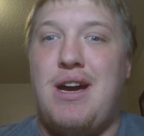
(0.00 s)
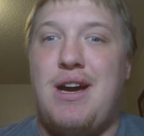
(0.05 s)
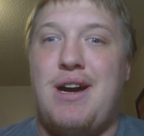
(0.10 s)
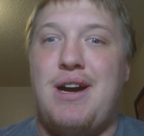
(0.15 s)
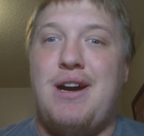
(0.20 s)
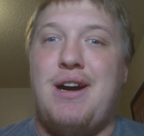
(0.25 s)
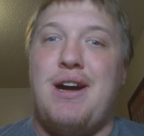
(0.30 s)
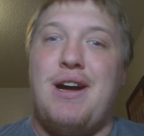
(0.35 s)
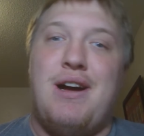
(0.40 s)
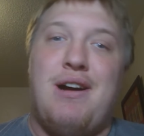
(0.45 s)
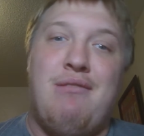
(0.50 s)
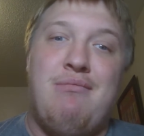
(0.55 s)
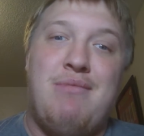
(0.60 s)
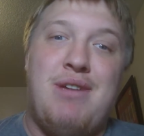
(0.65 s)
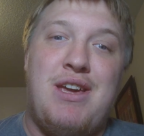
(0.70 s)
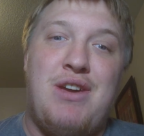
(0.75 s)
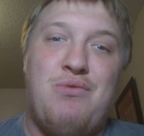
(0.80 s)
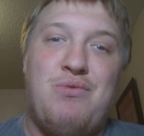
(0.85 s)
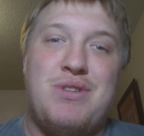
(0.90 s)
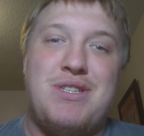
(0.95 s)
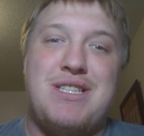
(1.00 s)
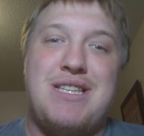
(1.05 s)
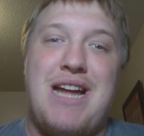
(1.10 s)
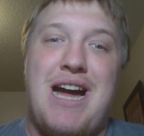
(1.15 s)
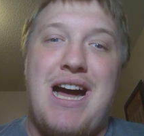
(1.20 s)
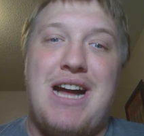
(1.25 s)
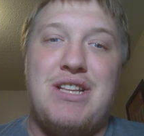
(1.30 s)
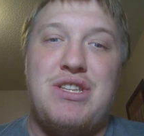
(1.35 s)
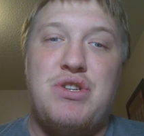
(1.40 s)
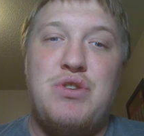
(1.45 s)
It was
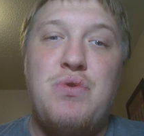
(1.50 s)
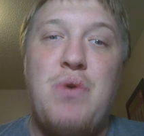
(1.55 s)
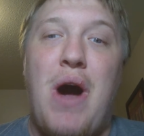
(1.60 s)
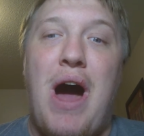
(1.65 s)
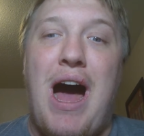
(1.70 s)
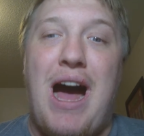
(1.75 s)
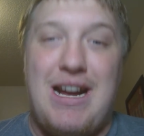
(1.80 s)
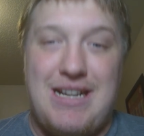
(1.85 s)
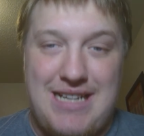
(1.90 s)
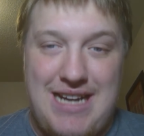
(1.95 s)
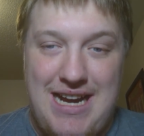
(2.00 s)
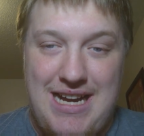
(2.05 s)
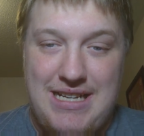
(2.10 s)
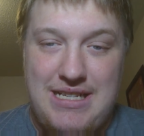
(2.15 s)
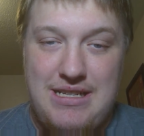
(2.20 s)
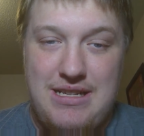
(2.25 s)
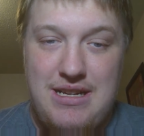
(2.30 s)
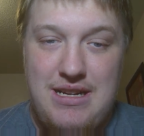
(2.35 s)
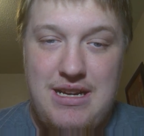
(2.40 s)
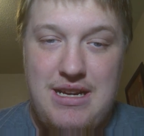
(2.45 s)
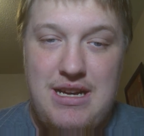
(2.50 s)
not too hot, guys.